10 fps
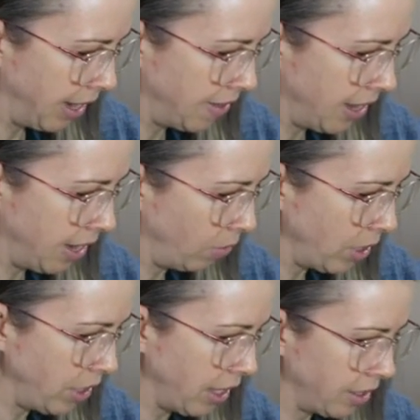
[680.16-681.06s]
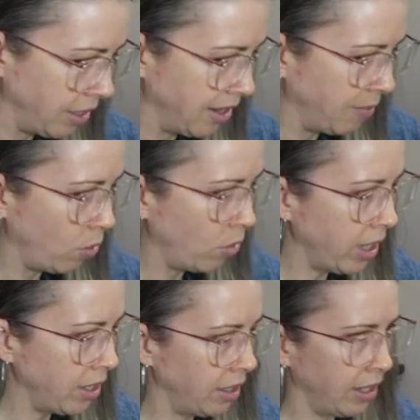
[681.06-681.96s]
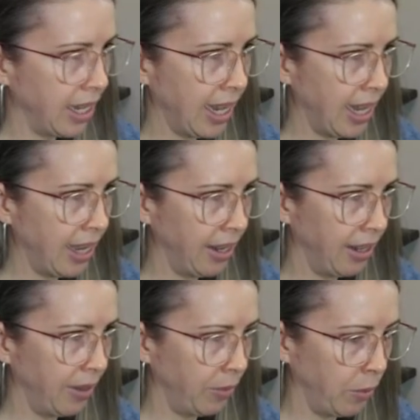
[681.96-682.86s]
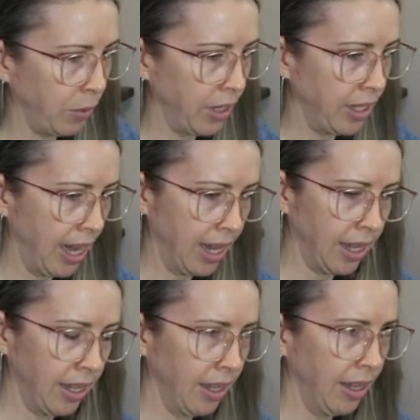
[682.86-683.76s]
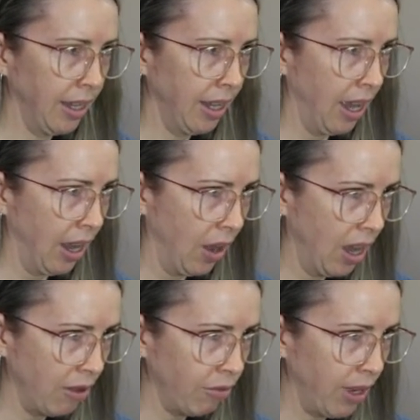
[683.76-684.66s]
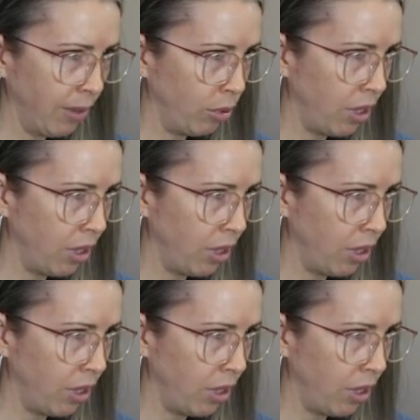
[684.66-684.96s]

and then when you get to this point again we want to take our half round